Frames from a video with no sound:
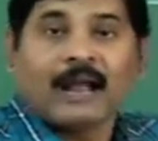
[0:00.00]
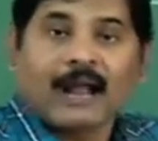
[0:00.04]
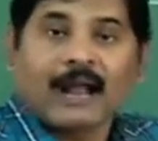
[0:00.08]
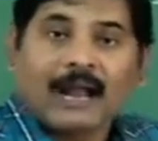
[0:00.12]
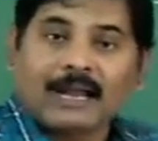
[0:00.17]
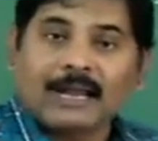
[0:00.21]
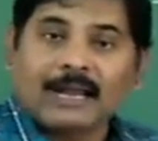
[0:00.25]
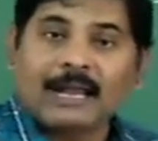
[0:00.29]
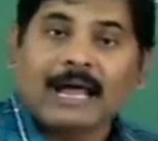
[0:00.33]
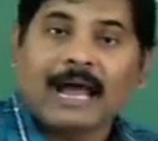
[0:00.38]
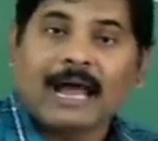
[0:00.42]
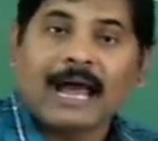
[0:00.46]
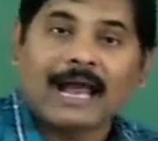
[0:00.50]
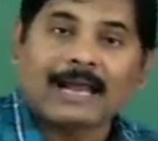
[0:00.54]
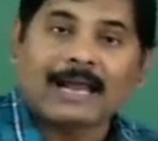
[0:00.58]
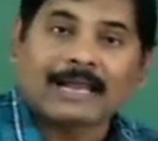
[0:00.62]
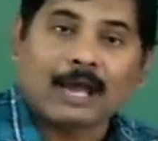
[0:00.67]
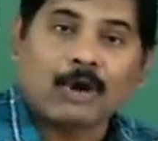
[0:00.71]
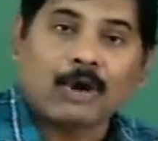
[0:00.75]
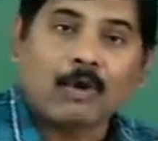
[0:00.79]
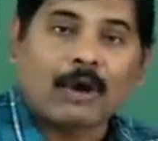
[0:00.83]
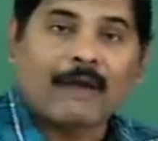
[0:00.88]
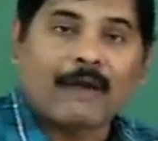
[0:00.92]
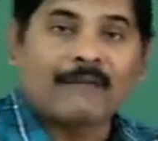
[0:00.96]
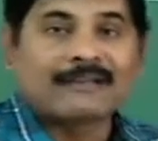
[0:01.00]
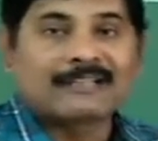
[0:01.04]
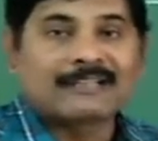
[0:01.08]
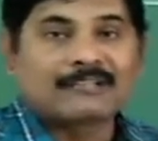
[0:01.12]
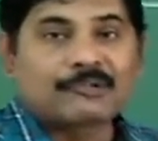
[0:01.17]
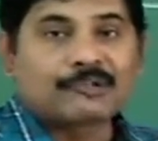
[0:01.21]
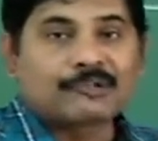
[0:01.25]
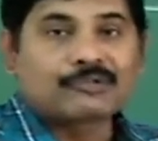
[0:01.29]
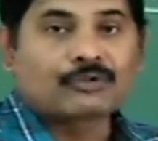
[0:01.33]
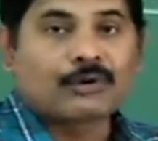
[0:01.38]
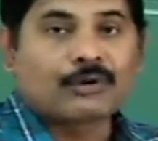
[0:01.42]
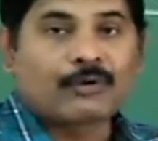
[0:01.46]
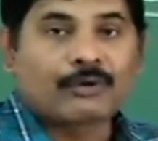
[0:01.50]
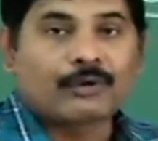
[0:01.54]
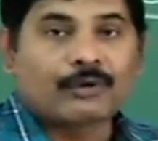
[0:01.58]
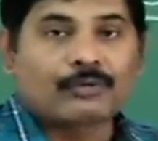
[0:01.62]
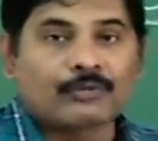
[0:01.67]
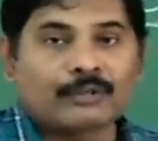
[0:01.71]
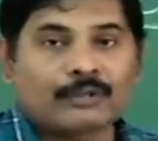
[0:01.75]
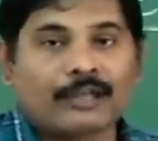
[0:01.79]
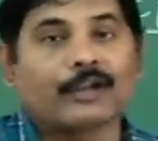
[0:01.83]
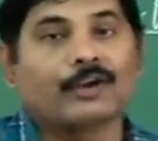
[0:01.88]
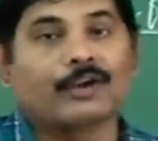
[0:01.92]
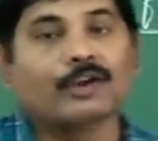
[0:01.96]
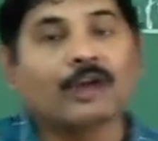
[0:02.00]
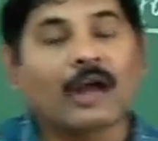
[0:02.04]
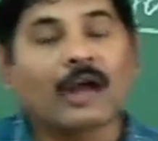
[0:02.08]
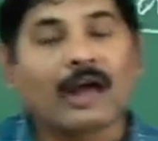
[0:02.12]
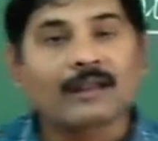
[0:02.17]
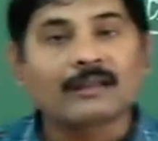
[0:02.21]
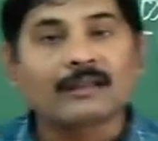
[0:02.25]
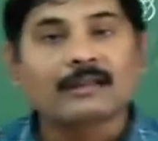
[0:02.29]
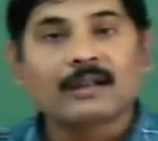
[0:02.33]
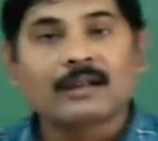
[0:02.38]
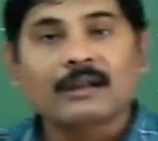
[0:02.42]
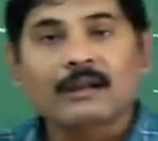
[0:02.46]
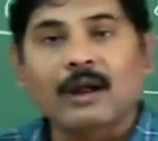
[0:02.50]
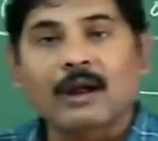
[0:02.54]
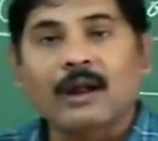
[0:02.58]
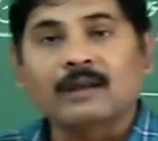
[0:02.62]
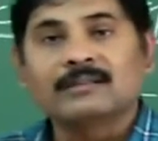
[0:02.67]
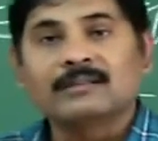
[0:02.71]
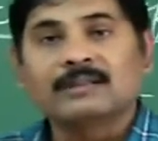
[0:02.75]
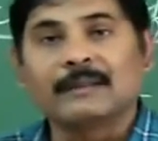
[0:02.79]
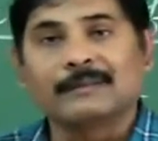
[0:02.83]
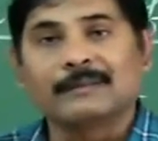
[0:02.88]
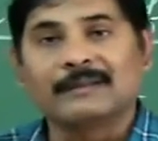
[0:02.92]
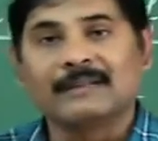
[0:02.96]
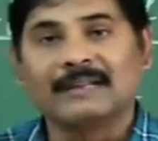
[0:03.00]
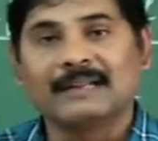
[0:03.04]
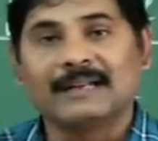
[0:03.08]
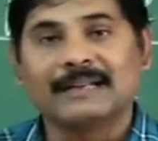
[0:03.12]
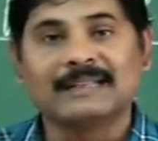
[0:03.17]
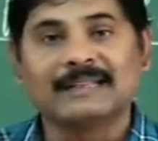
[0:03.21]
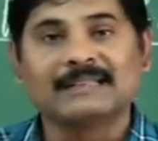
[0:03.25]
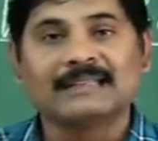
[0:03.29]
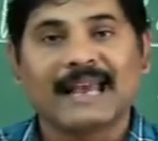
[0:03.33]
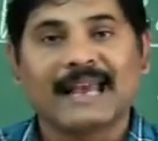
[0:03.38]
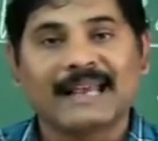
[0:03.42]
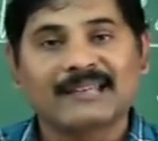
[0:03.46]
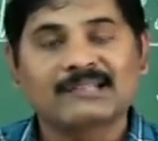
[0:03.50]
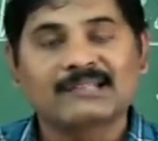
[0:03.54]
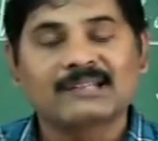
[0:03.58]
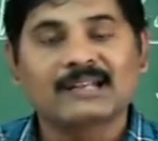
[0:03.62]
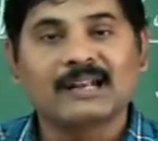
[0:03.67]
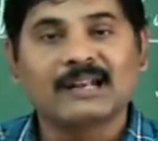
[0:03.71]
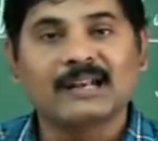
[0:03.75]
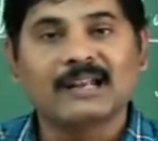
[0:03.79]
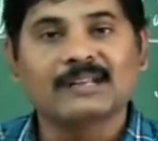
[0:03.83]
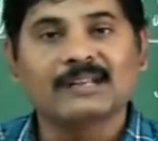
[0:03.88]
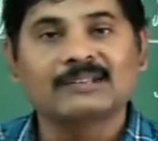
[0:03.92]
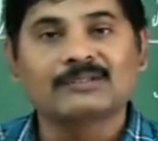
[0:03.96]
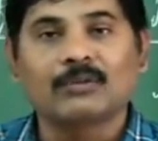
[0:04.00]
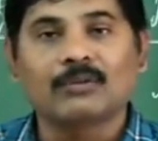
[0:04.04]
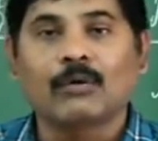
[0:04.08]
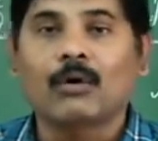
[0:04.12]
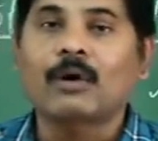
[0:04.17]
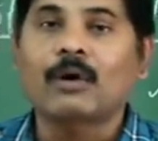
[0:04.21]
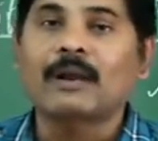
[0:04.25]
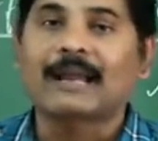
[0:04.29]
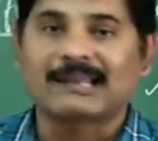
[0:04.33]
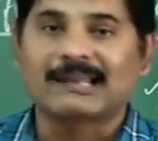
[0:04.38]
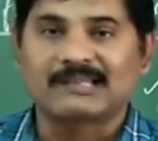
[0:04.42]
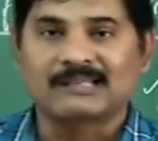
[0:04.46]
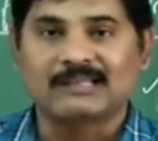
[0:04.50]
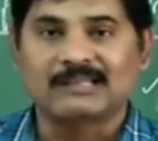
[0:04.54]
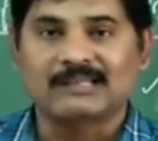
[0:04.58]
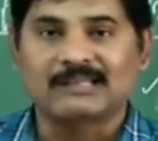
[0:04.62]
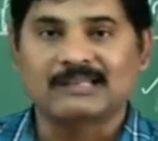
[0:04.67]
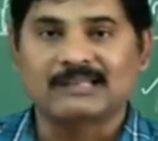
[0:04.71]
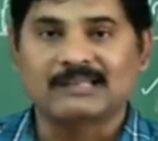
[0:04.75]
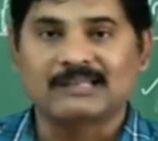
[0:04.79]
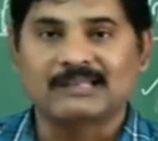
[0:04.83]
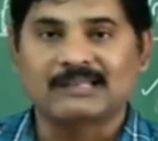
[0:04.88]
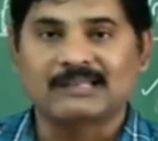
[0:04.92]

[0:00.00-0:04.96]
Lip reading: And now I will switch over to another concept, that is STDs or STIs.